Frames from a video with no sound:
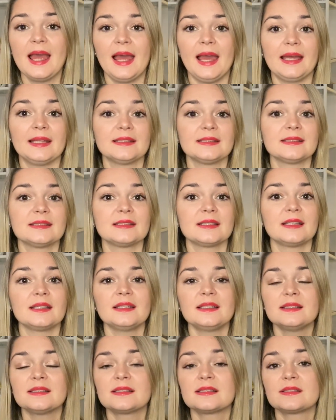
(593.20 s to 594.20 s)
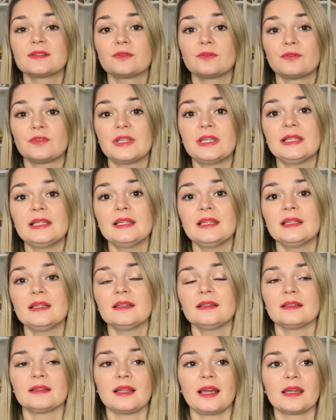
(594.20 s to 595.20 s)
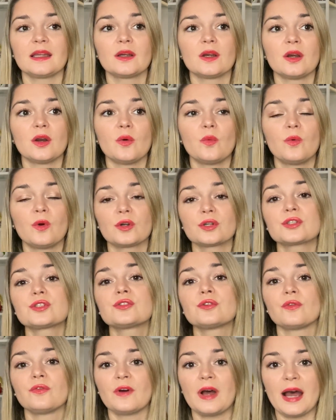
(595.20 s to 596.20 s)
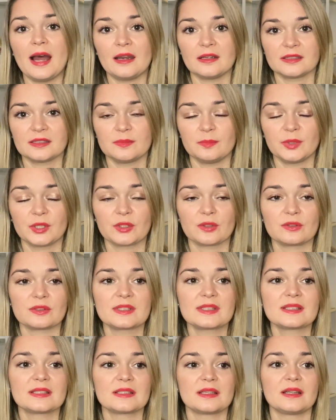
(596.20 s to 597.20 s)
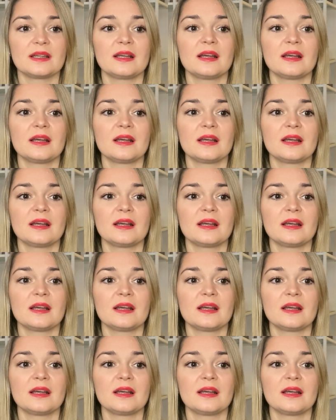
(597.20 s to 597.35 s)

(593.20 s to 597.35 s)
and it's really like works of art, because